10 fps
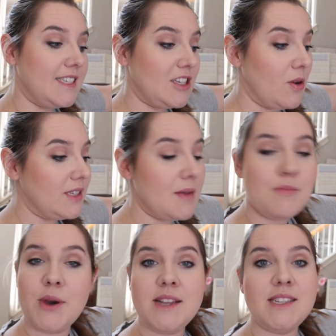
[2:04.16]
so at some
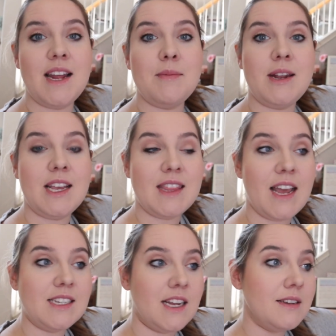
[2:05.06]
point today, I'm gonna get
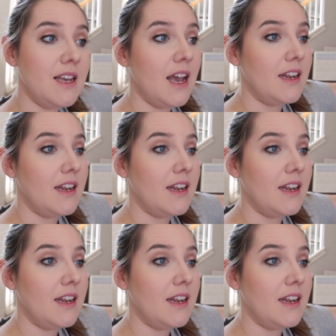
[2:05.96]
that done.